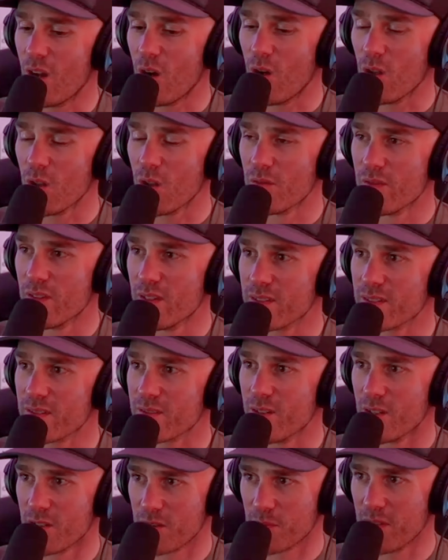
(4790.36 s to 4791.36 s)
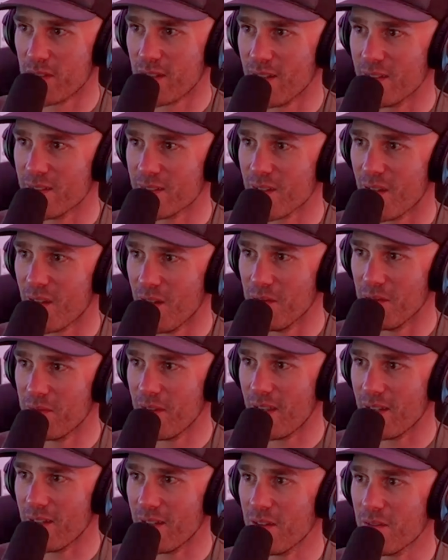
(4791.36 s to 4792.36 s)
all of this just because of
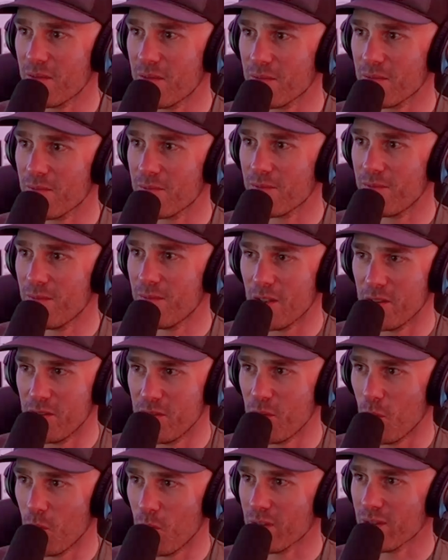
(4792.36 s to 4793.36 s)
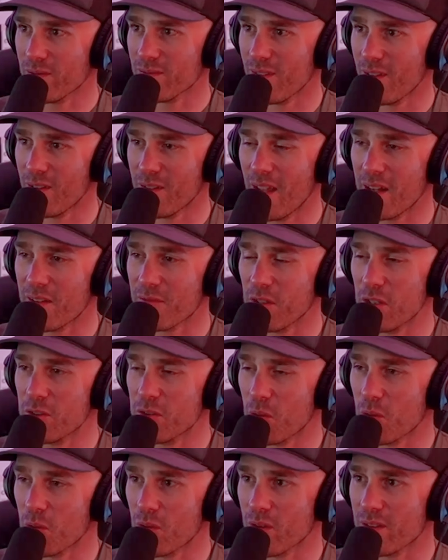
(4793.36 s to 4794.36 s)
a a door, not even a
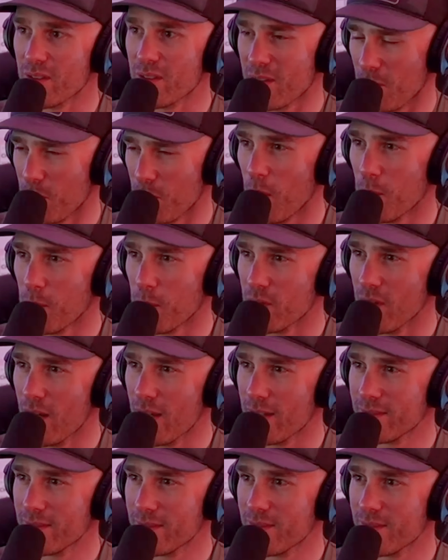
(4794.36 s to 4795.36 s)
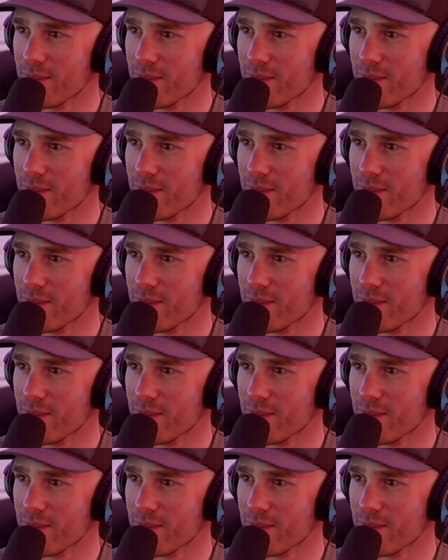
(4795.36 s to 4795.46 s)
door, is a bumper, right?